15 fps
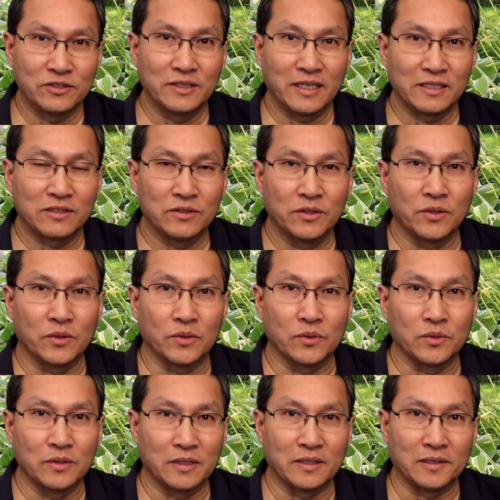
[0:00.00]
you guys
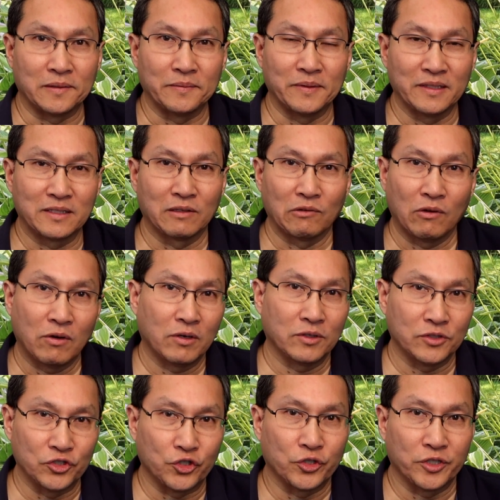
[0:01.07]
know, uh, it's a
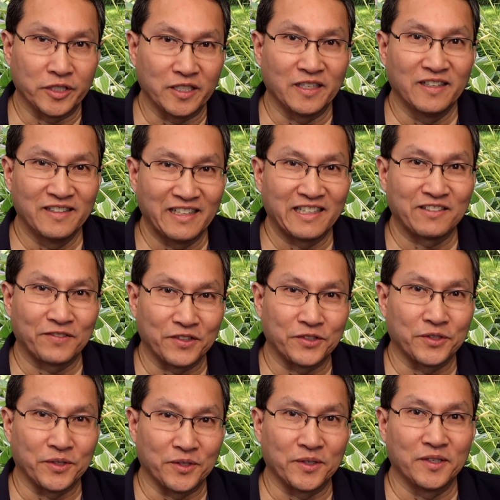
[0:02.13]
long journey, that's for
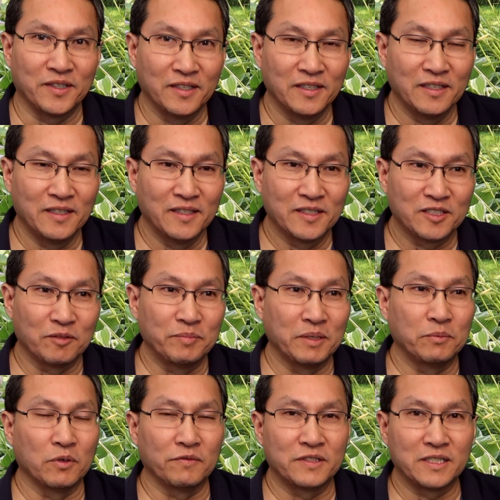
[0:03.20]
sure. Some
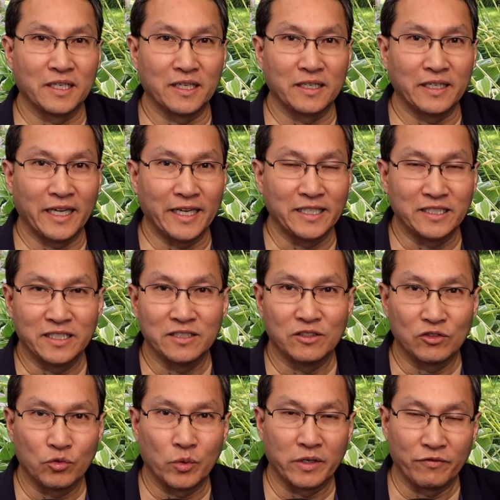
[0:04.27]
people have said 18
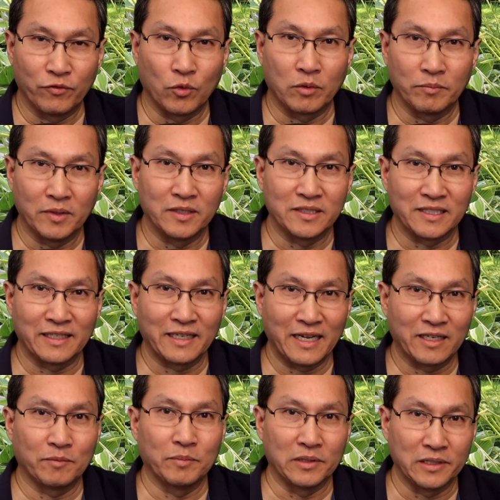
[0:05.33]
to 24 months. I
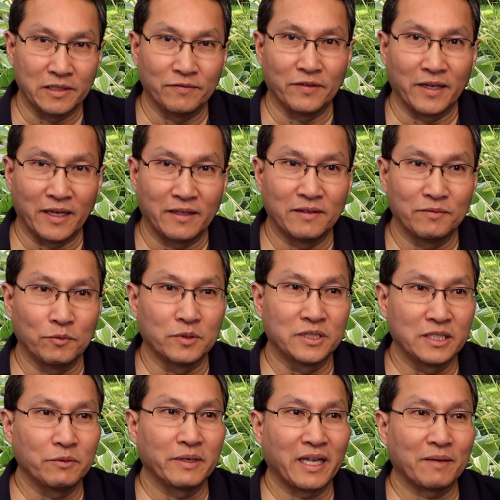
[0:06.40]
kind of believe that. We'll
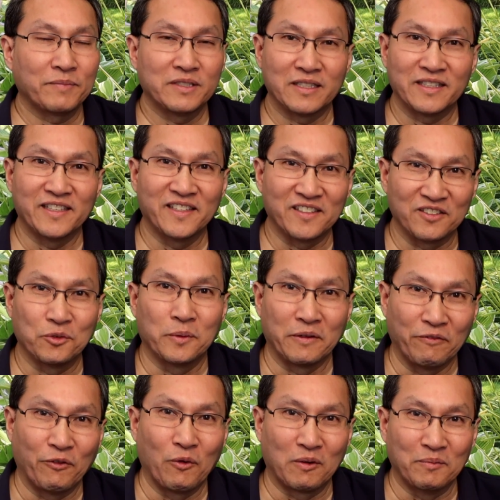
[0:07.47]
see what happens at the end of
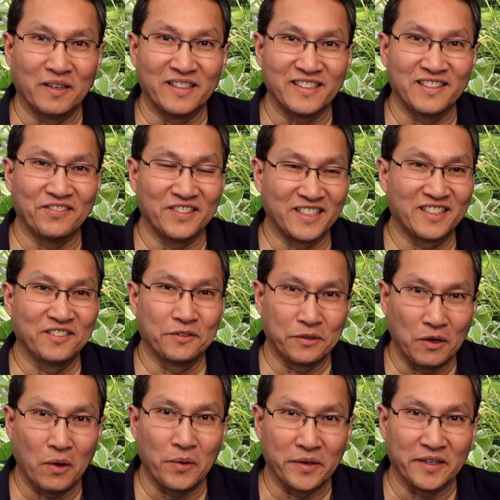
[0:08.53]
24 months. If it's still
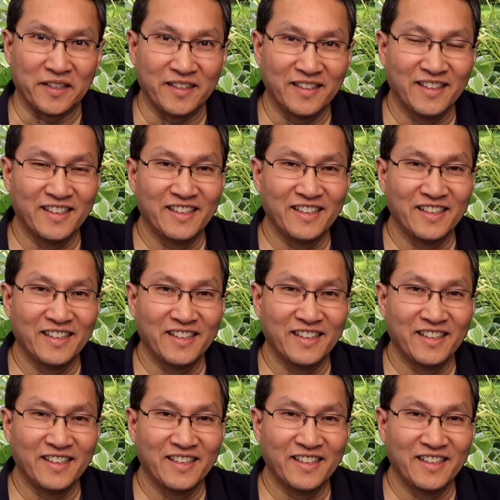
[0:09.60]
going,